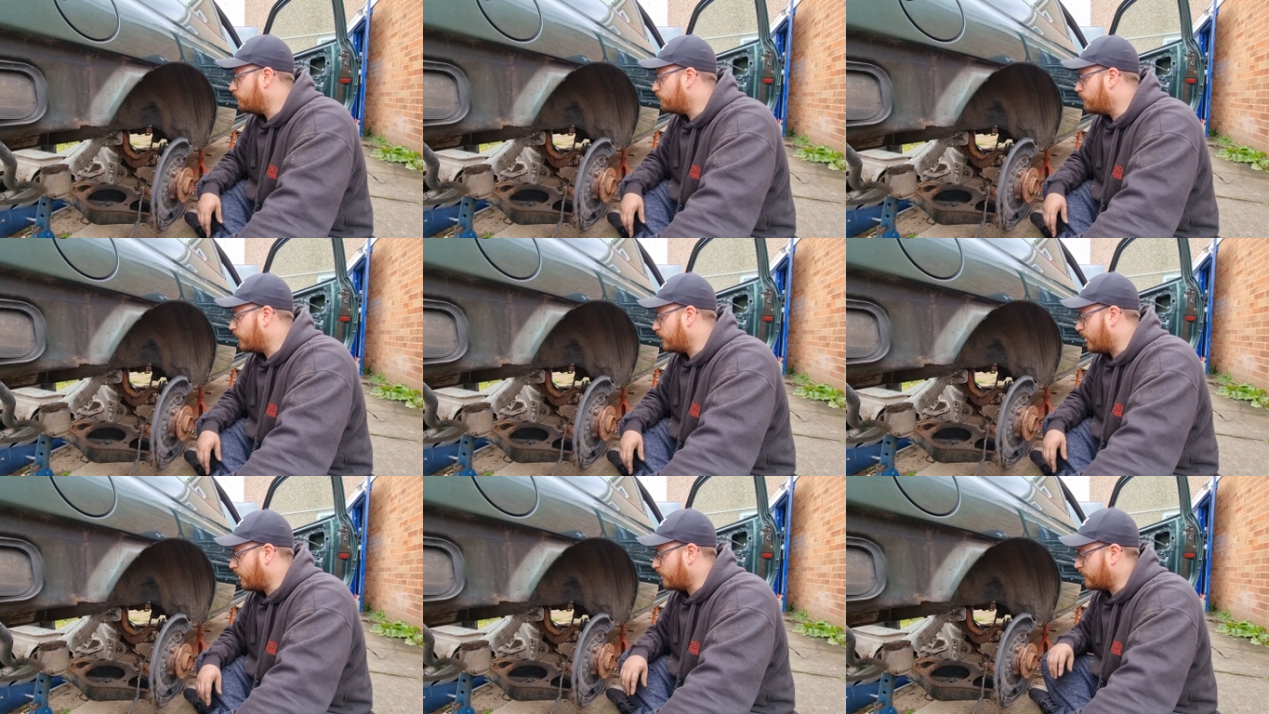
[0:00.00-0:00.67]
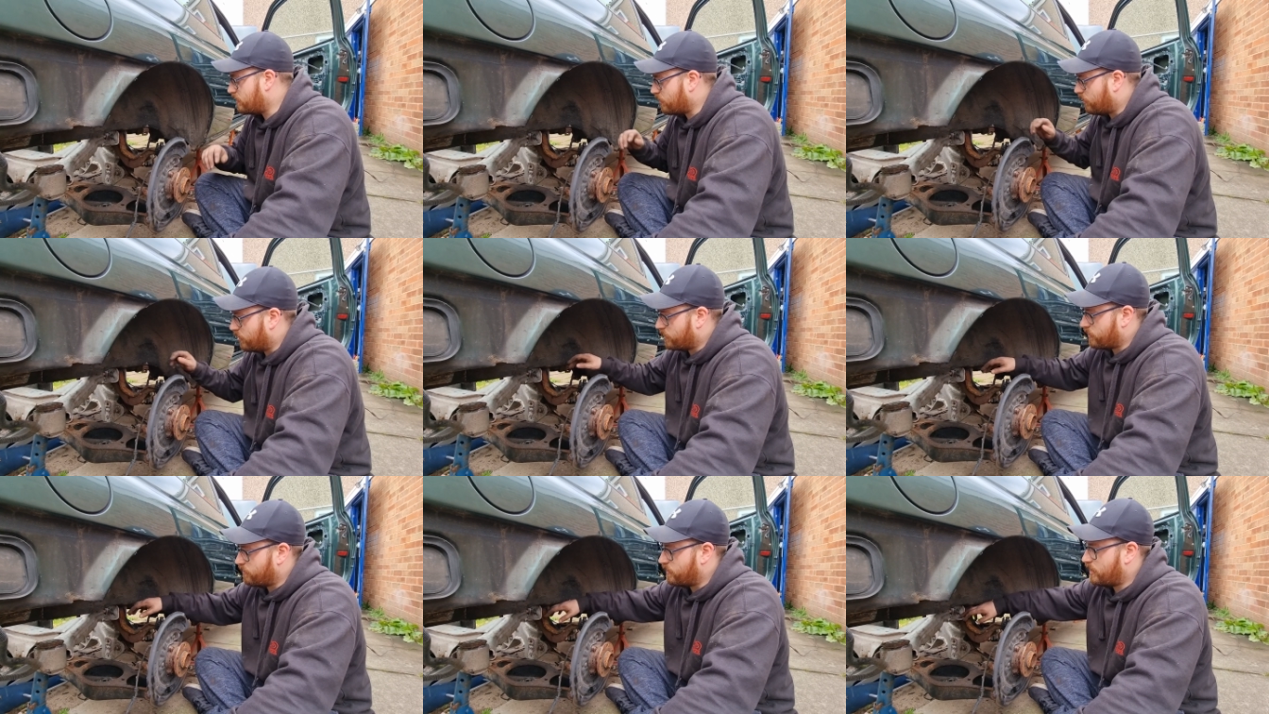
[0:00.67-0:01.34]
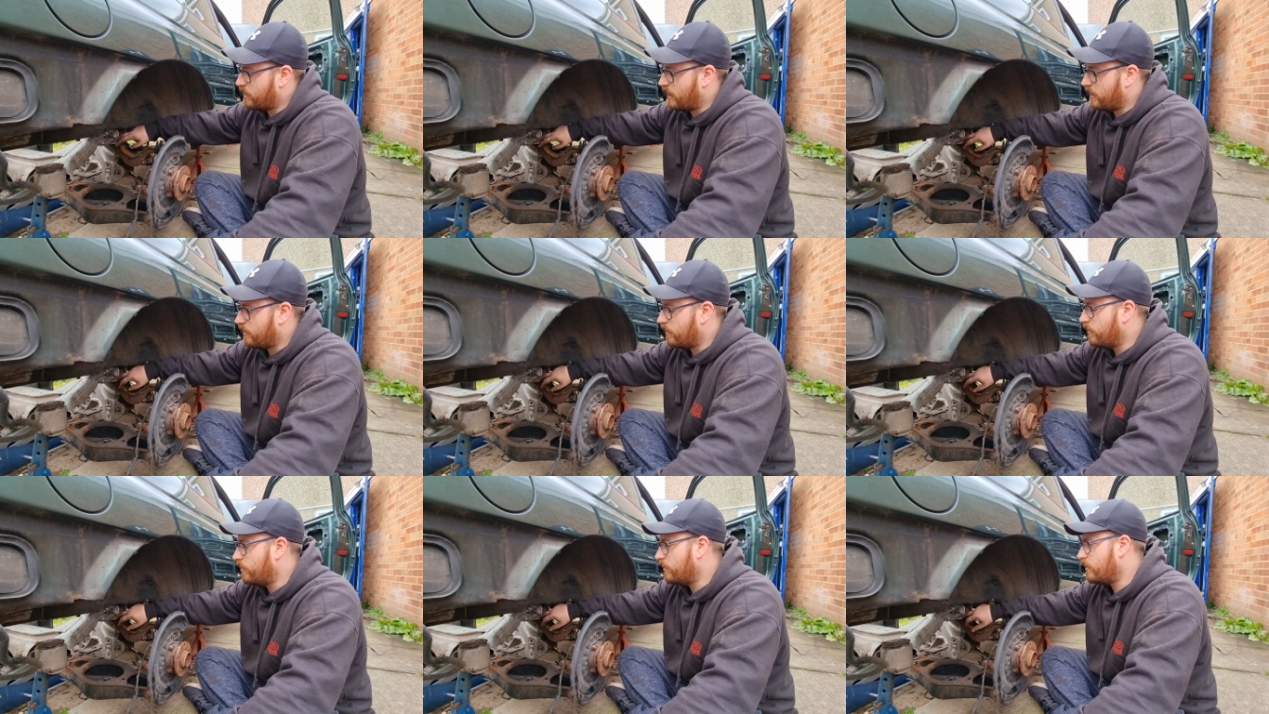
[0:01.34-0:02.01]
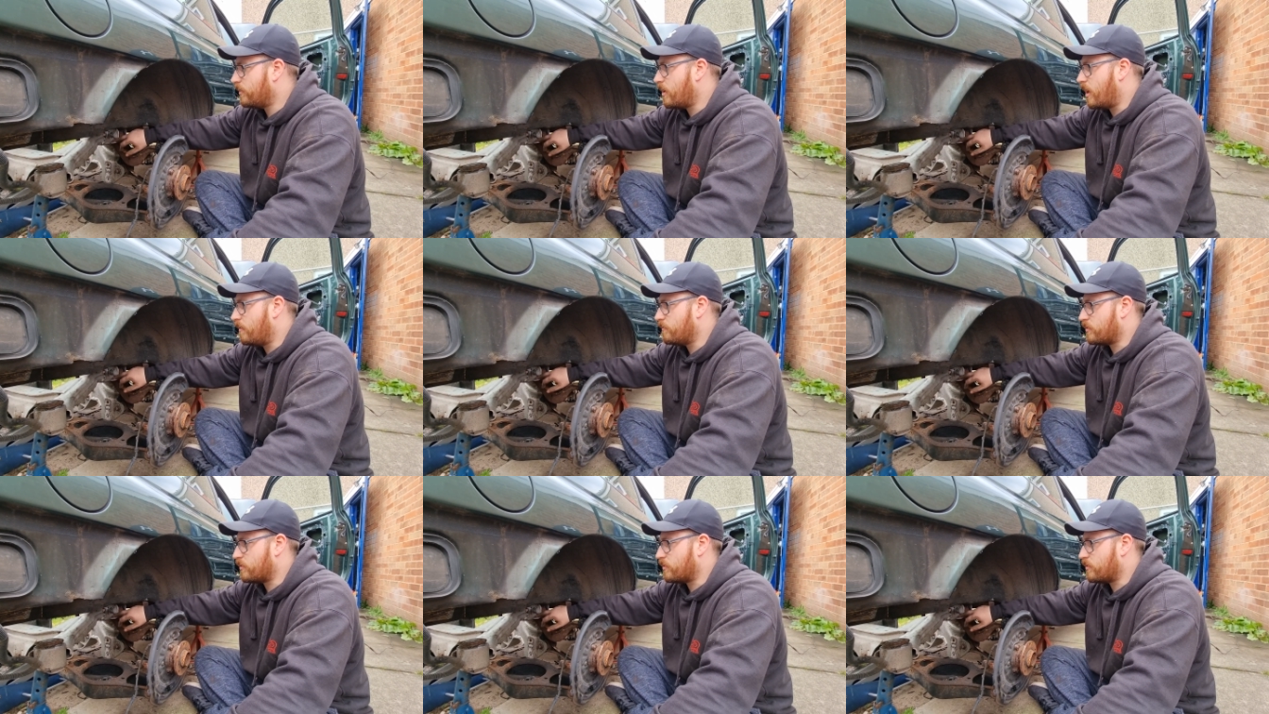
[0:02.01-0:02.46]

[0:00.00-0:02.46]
but yeah I need to order some steel um,